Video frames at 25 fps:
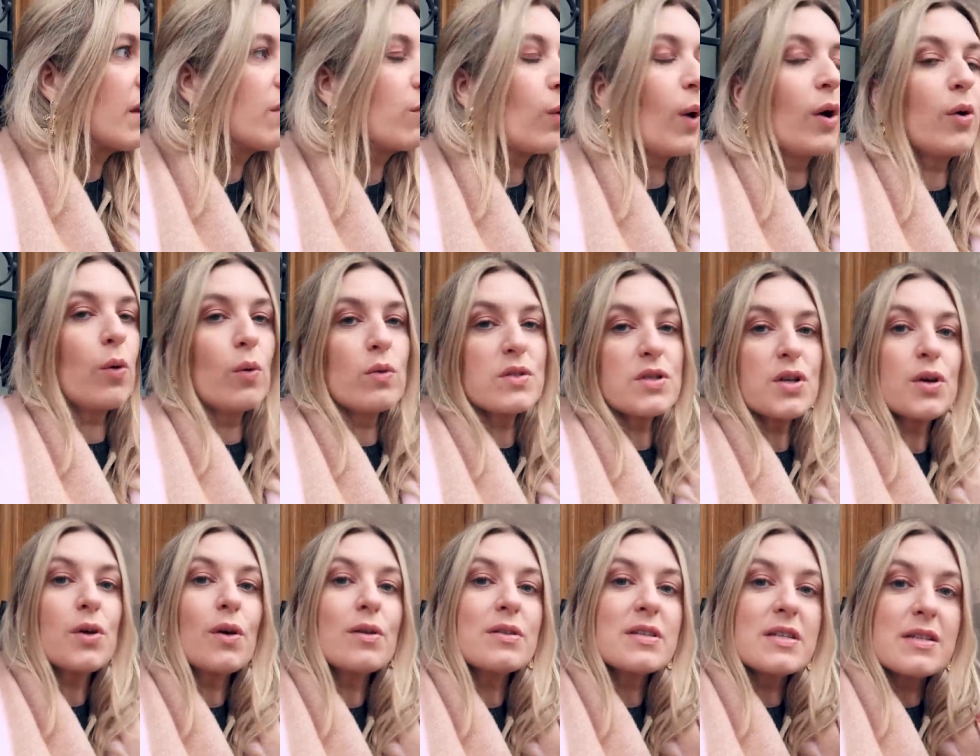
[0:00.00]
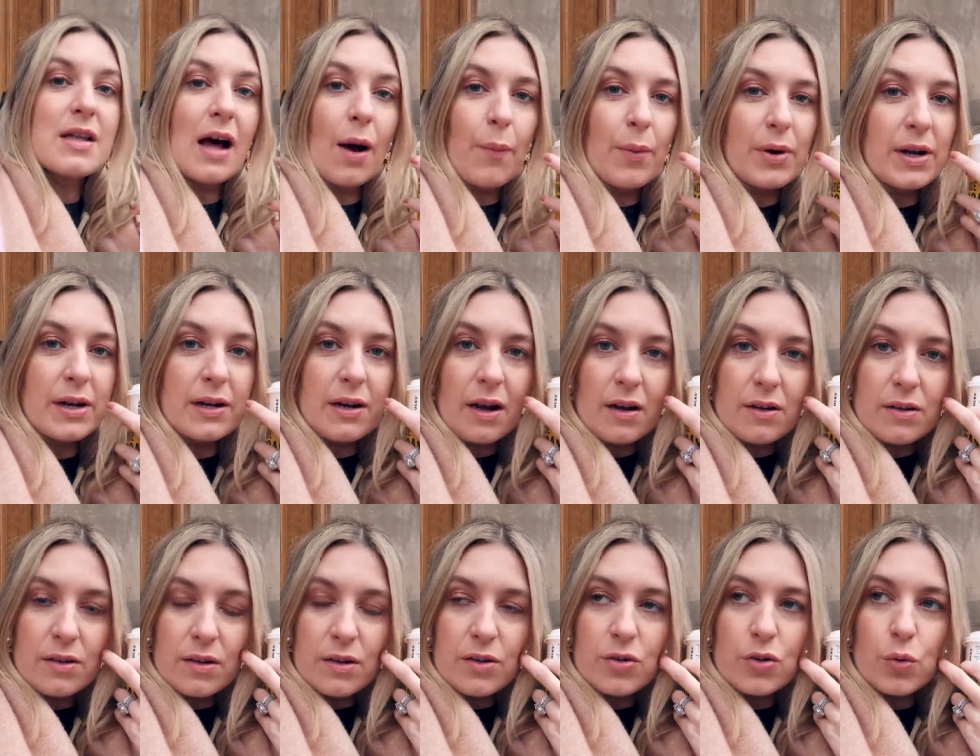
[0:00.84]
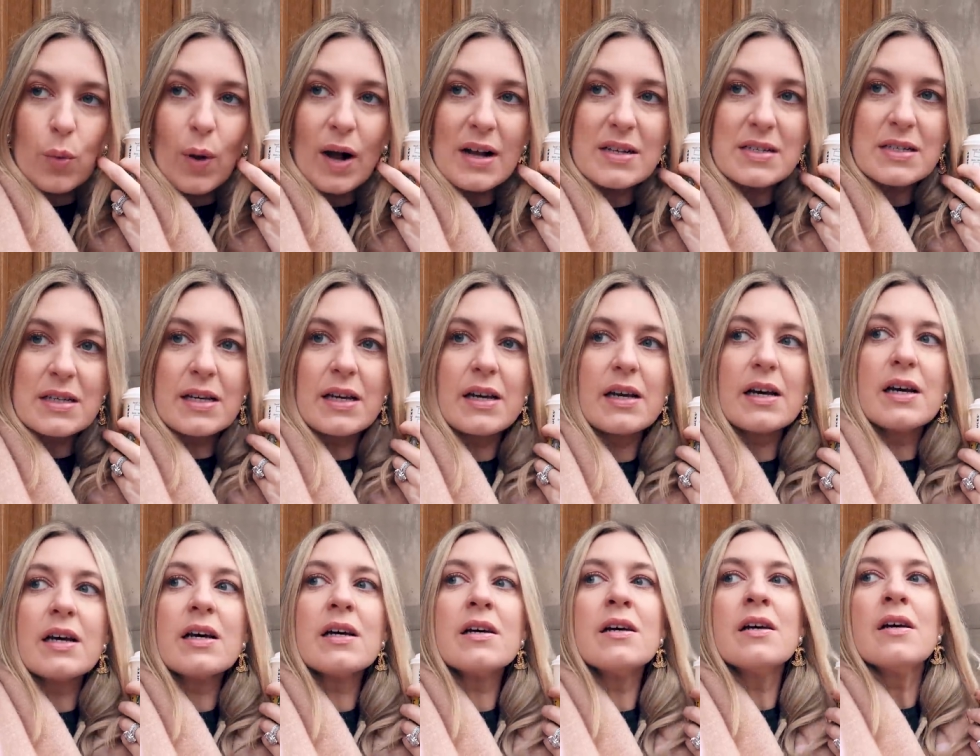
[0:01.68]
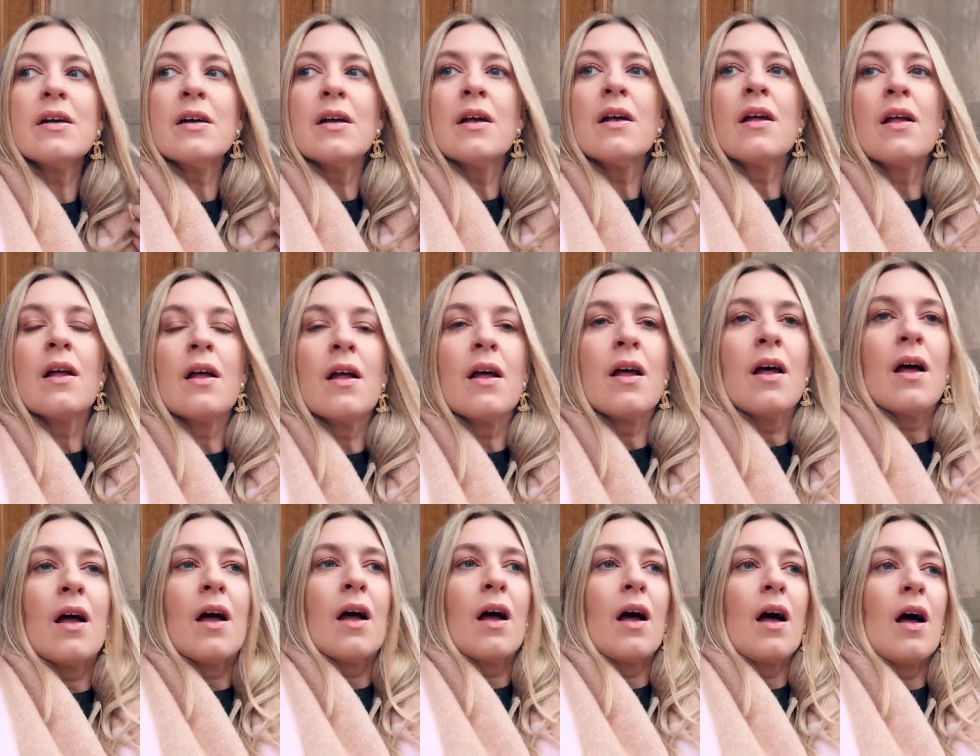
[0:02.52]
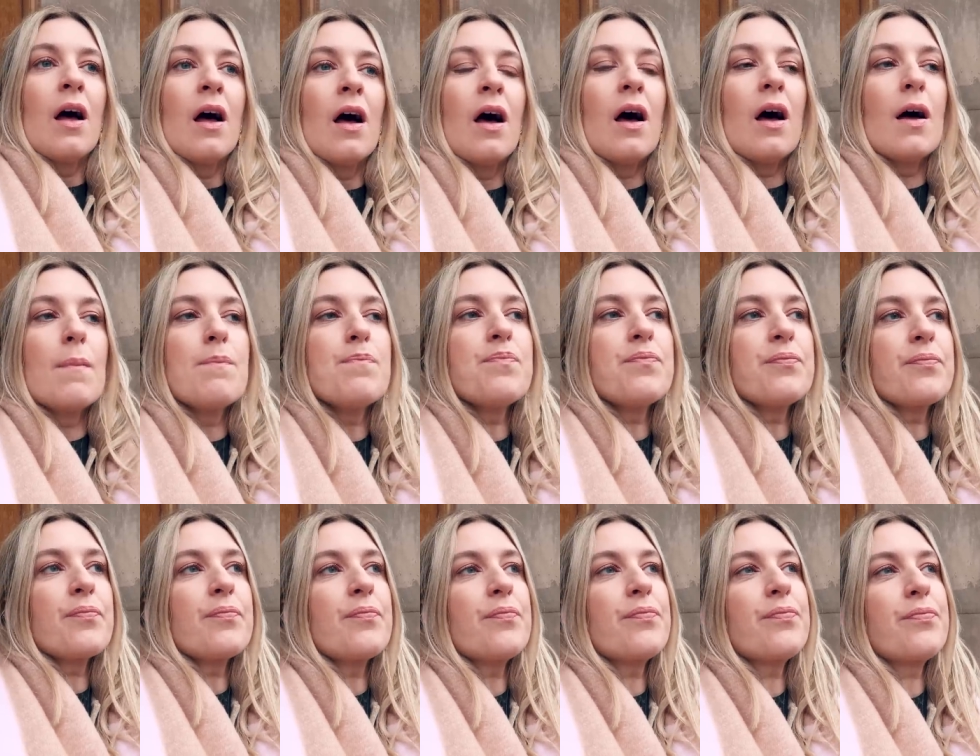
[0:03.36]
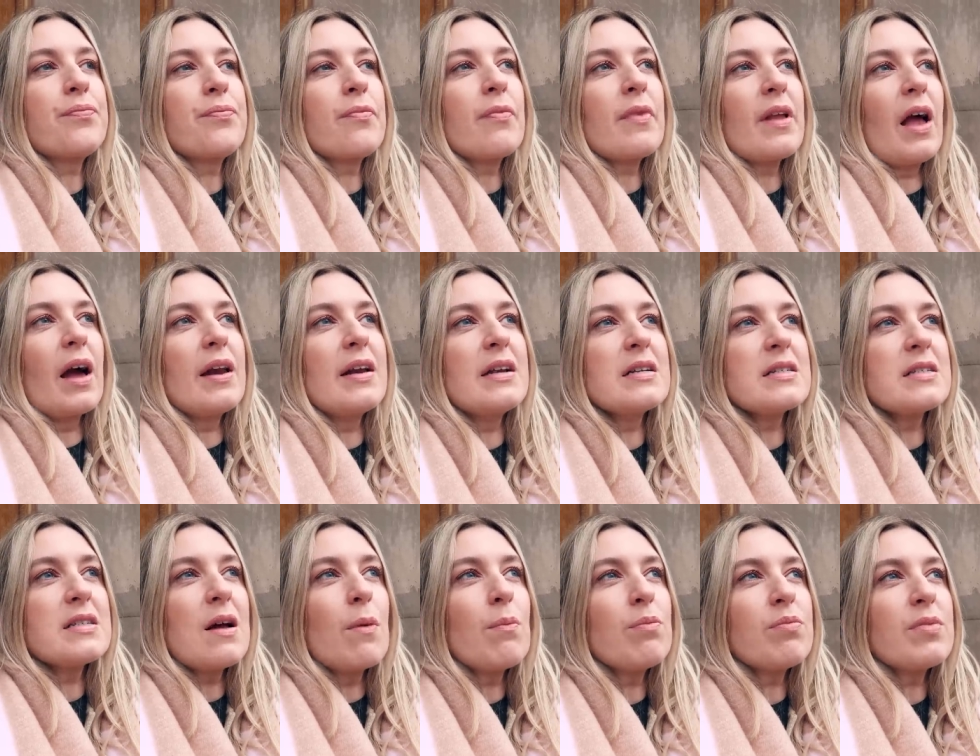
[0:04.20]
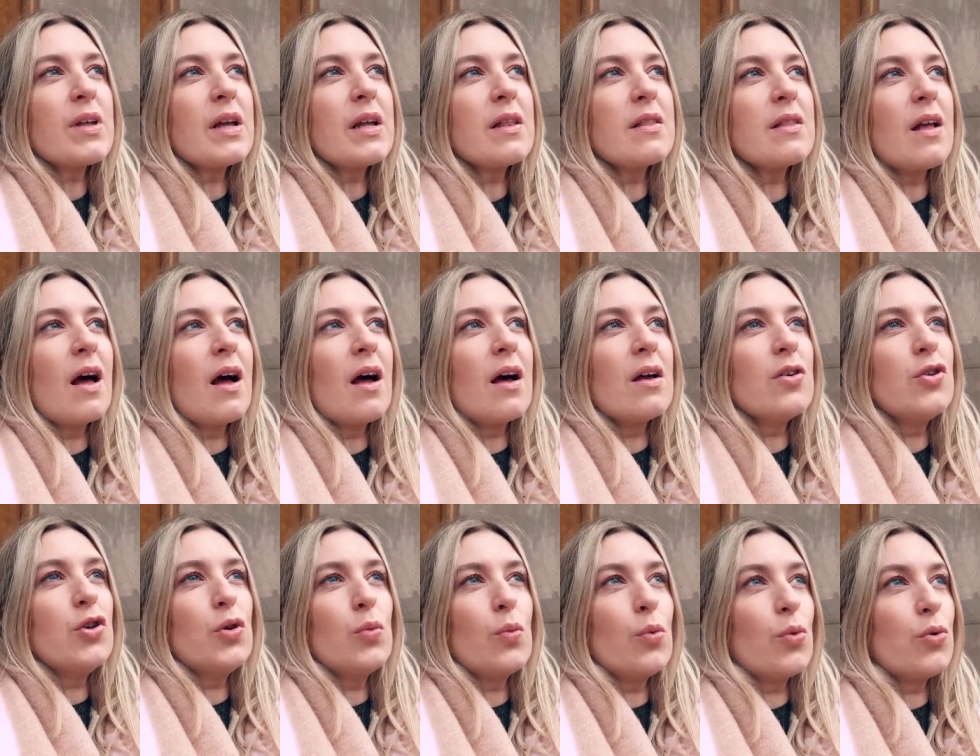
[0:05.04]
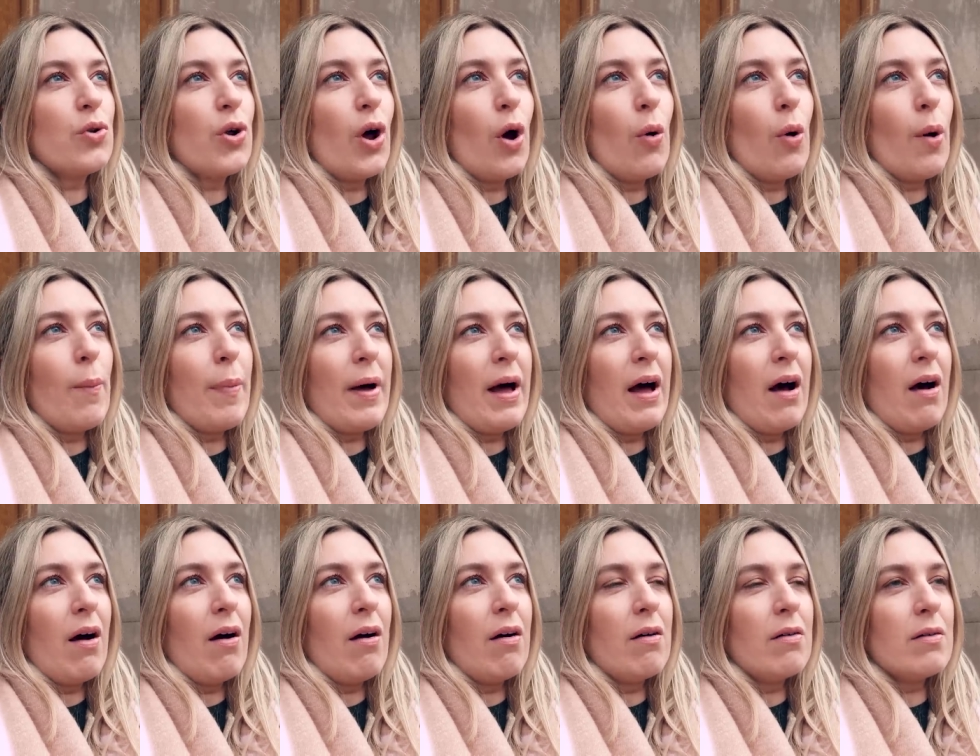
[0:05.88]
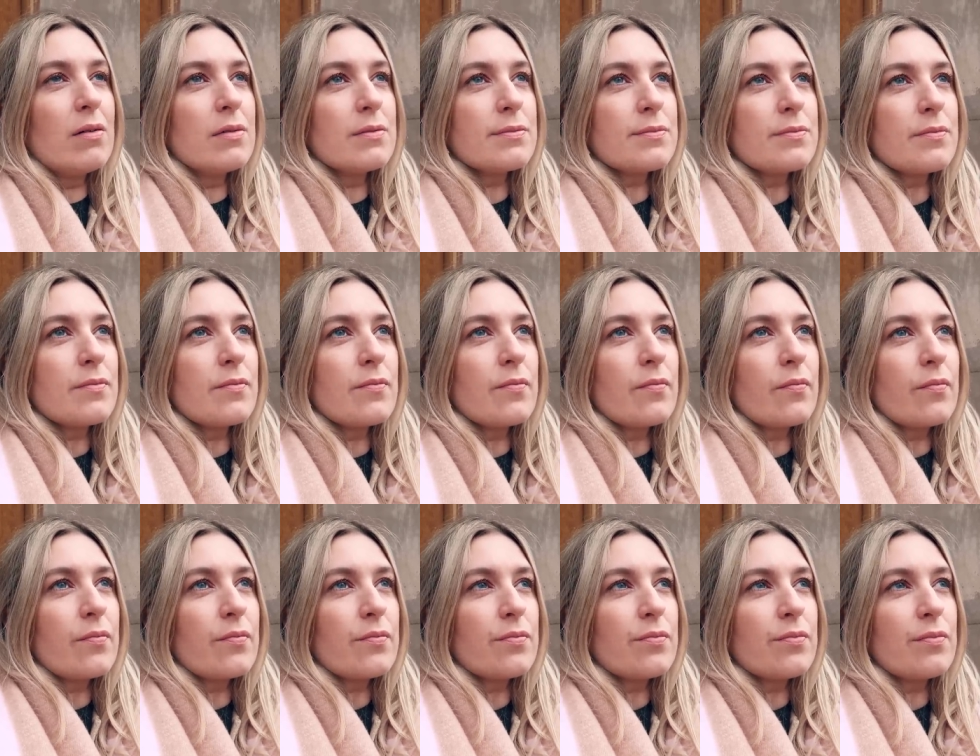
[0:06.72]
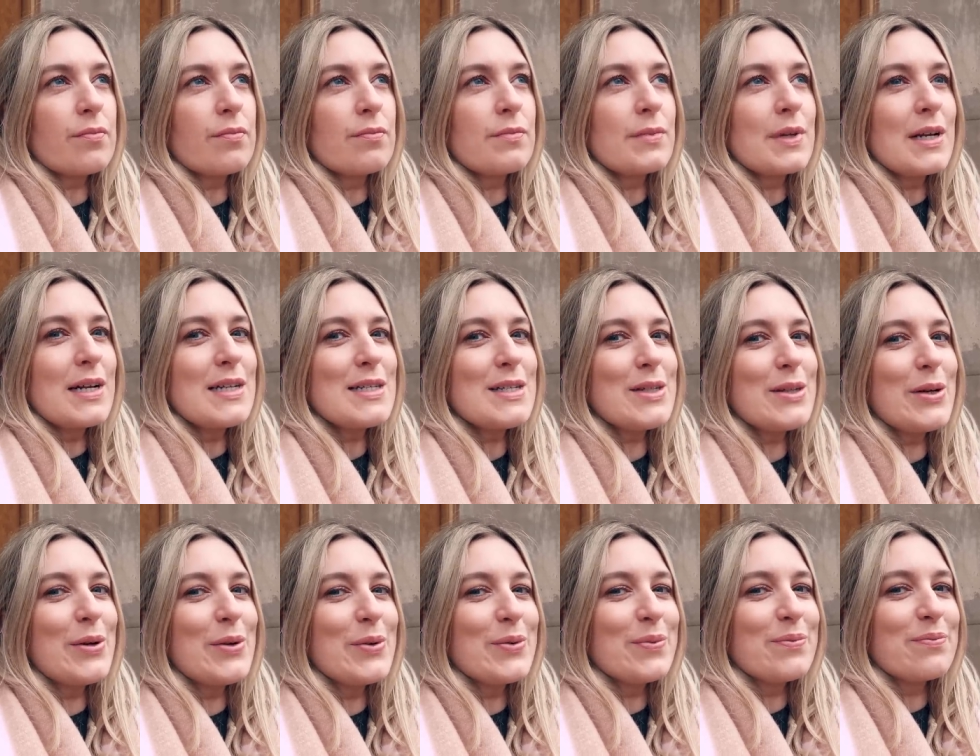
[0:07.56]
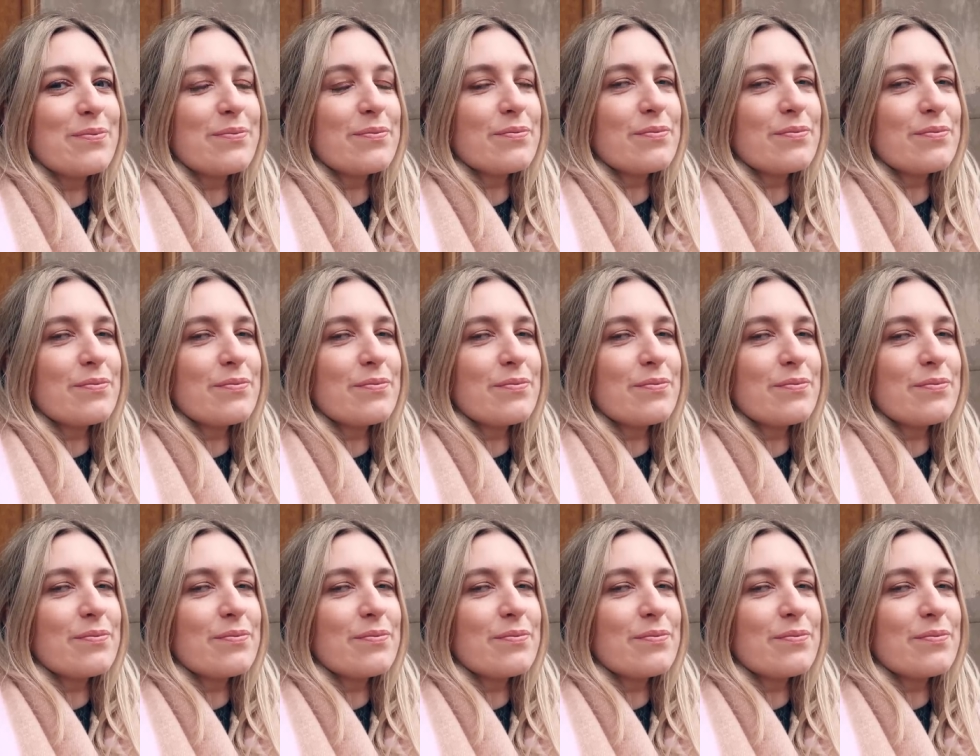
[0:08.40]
So I also go to that one in London twice a year. And it's something that you will know about soon,